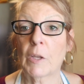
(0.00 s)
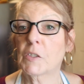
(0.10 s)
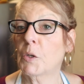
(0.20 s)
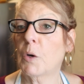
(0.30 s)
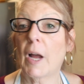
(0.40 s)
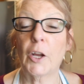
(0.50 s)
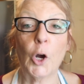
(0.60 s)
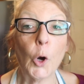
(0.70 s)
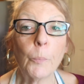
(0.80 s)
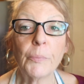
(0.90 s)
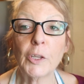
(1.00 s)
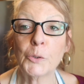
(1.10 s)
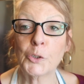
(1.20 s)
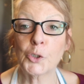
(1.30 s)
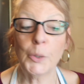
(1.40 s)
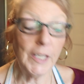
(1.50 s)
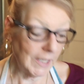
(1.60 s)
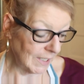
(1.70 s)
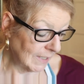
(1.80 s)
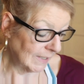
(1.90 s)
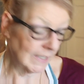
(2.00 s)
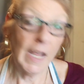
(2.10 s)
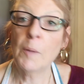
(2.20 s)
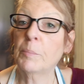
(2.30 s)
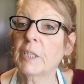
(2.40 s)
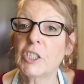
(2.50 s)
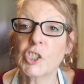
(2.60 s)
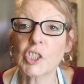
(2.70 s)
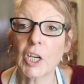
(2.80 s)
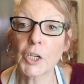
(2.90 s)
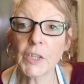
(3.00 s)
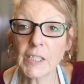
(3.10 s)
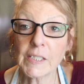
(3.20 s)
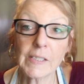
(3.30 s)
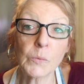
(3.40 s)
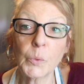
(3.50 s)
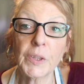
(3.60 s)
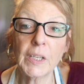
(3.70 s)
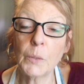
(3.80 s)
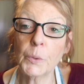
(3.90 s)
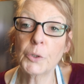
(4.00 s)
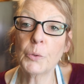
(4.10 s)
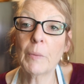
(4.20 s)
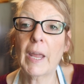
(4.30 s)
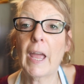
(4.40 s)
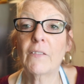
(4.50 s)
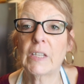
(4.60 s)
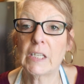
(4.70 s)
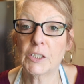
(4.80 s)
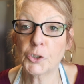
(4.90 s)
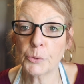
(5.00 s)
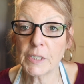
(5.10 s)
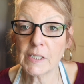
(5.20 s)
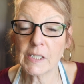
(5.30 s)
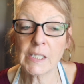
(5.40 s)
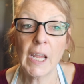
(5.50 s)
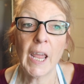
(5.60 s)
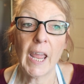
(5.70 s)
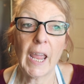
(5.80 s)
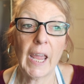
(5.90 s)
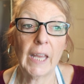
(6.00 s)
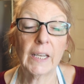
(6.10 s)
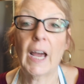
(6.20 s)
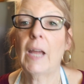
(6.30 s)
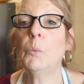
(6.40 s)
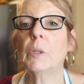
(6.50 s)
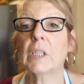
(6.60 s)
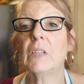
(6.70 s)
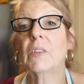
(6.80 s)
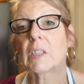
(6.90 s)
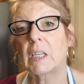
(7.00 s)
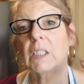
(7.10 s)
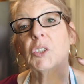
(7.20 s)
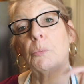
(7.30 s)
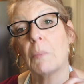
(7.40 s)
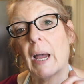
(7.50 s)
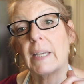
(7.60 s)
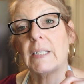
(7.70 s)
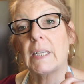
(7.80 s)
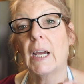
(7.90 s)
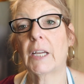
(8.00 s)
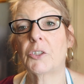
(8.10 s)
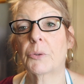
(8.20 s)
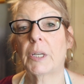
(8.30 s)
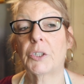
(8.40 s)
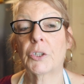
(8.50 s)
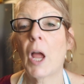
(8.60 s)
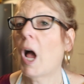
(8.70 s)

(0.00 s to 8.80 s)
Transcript: So I hope that you enjoyed this. Please share this with anyone who might have any interest, and I will leave a link to my dehydrator.